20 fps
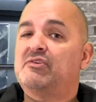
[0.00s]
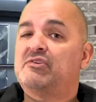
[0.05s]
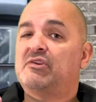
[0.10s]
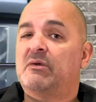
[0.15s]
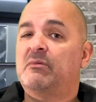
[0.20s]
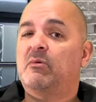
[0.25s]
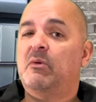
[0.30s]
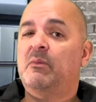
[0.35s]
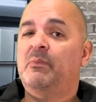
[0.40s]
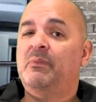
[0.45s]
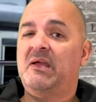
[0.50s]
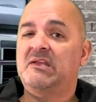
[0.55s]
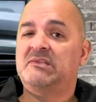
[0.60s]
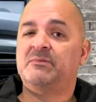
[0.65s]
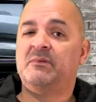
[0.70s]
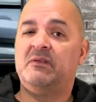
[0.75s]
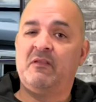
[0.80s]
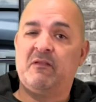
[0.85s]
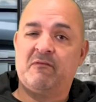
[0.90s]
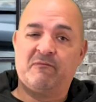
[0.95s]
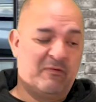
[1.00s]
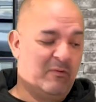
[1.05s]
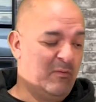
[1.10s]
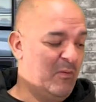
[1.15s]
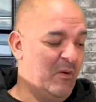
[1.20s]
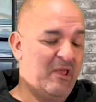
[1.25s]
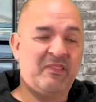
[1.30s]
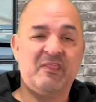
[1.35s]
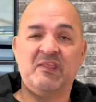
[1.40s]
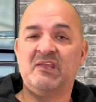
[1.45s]
your turbo replacement for
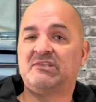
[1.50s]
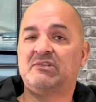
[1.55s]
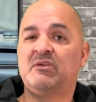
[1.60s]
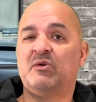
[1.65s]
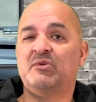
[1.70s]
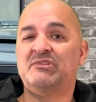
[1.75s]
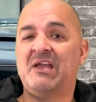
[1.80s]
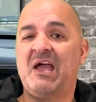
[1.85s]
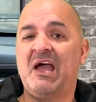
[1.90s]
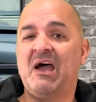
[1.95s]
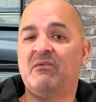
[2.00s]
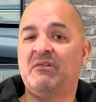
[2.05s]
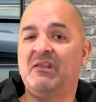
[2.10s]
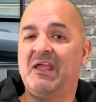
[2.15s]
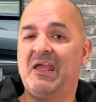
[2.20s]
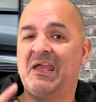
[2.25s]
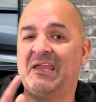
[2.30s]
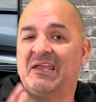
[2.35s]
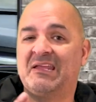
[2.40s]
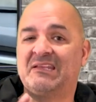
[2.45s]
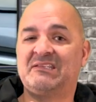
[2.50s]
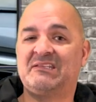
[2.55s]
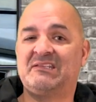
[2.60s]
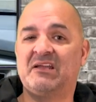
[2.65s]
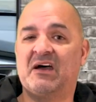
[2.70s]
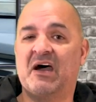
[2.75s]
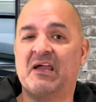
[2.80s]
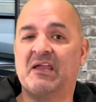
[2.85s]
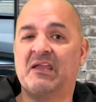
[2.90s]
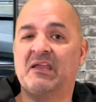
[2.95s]
when this goes out and gets
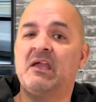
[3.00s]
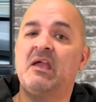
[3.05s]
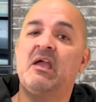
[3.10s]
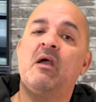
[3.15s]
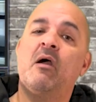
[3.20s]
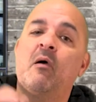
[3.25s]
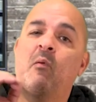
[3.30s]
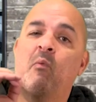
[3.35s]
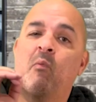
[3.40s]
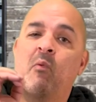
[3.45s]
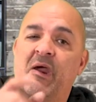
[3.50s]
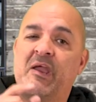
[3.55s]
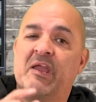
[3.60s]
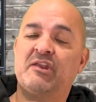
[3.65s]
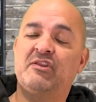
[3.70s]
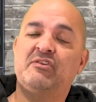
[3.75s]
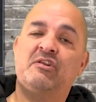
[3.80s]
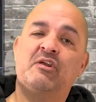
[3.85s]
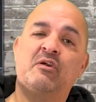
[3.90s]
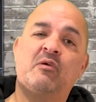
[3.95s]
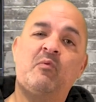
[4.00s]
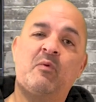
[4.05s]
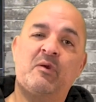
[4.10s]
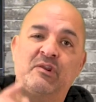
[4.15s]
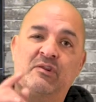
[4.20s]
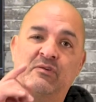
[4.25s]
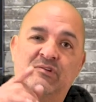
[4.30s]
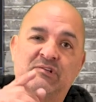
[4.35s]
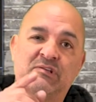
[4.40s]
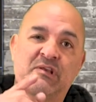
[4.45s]
stuck. What can you do
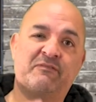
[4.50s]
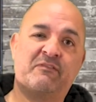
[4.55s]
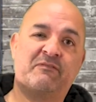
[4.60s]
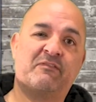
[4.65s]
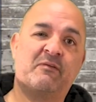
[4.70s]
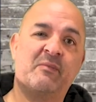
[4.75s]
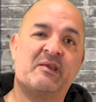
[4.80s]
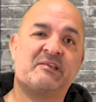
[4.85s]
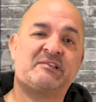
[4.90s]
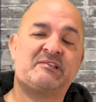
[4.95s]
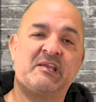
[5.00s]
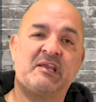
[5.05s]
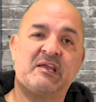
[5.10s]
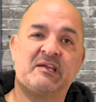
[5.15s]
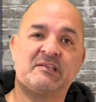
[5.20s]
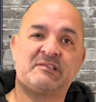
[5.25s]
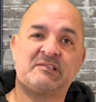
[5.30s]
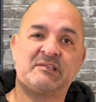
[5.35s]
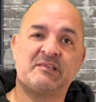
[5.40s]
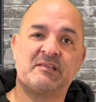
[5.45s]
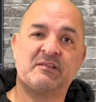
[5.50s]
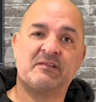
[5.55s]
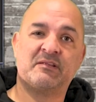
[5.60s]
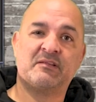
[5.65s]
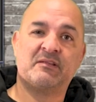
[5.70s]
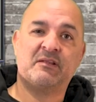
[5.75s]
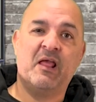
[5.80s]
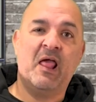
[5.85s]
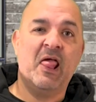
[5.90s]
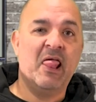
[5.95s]
when you suffer from STS?
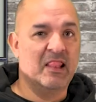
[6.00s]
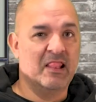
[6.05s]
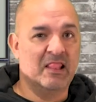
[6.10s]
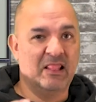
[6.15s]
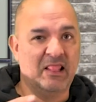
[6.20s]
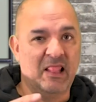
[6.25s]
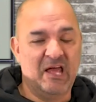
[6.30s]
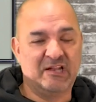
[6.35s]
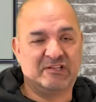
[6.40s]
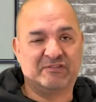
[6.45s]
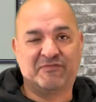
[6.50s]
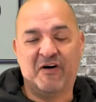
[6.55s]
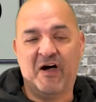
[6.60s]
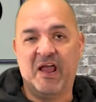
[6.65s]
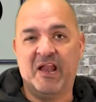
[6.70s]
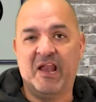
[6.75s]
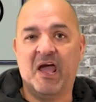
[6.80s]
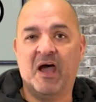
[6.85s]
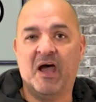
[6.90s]
Let's find